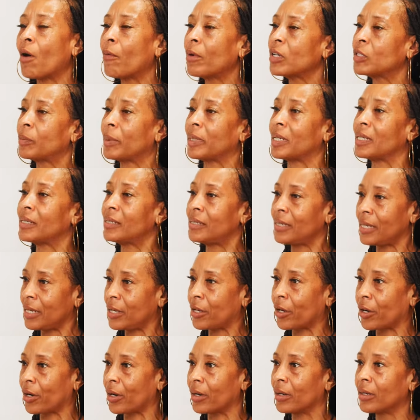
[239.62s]
always been a
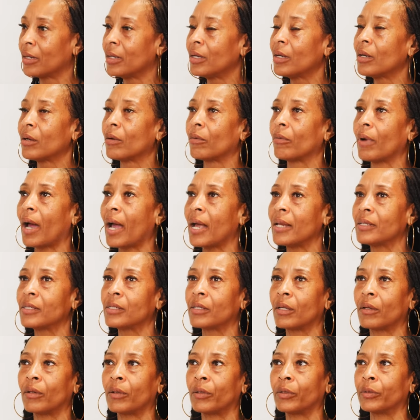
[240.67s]
seeker, right?
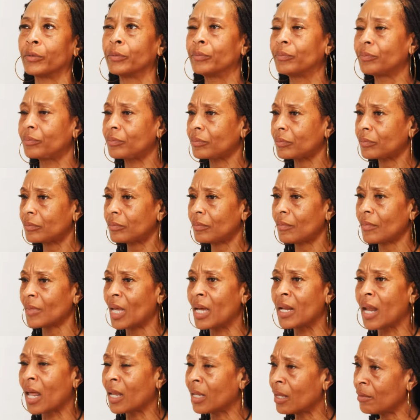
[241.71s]
So,
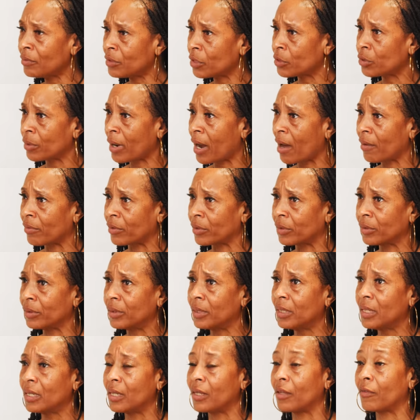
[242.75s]
and I love to
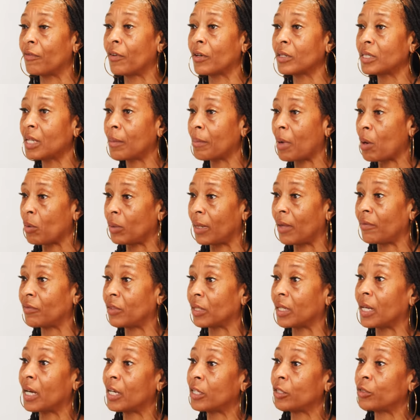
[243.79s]
travel. The first time I left
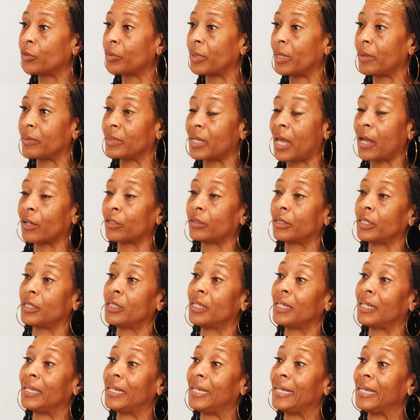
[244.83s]
the country was actually
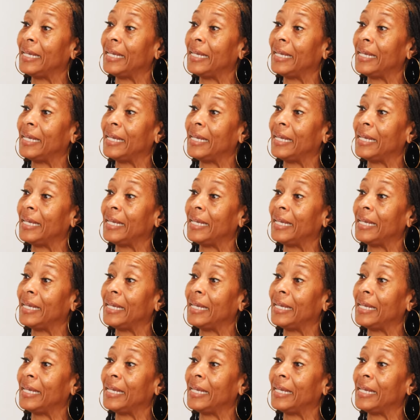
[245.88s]
to